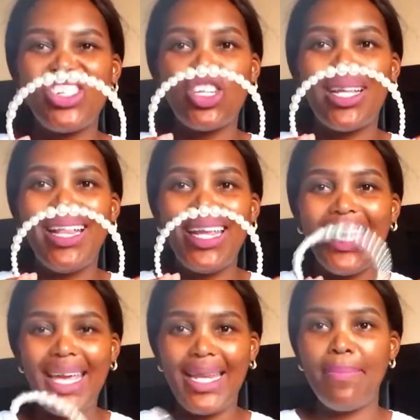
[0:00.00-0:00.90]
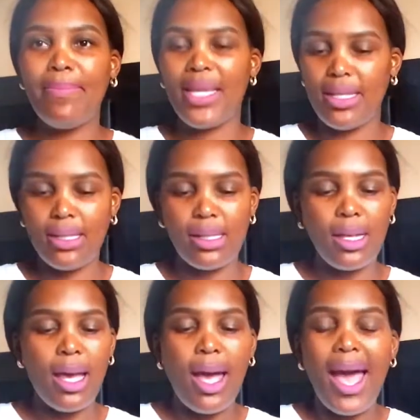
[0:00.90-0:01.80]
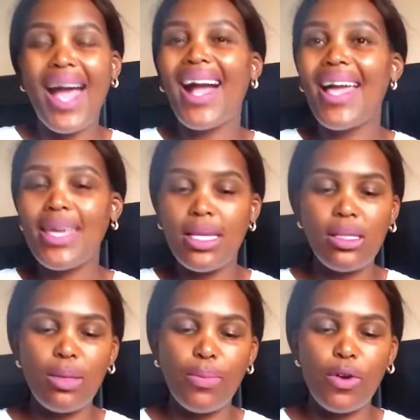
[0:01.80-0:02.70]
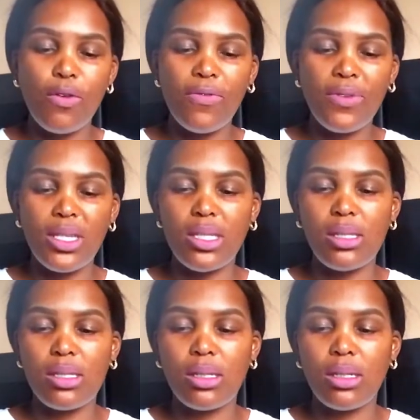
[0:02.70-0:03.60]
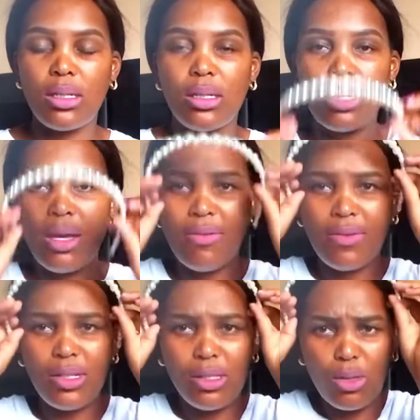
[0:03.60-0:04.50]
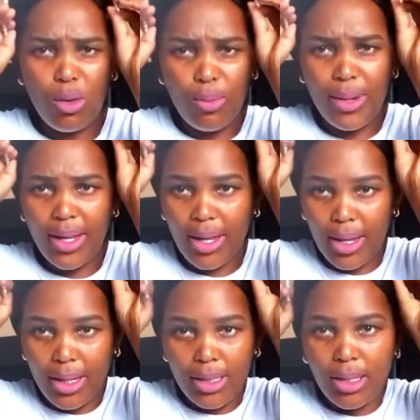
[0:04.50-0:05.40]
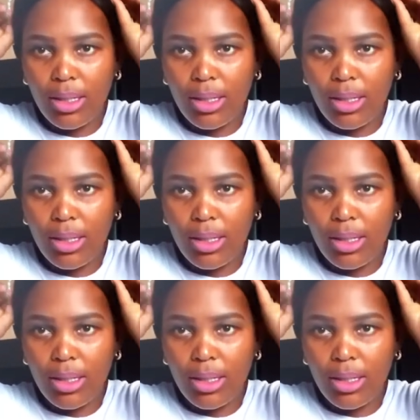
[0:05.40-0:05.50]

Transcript: clearly means akayenzi profits. I feel so bad.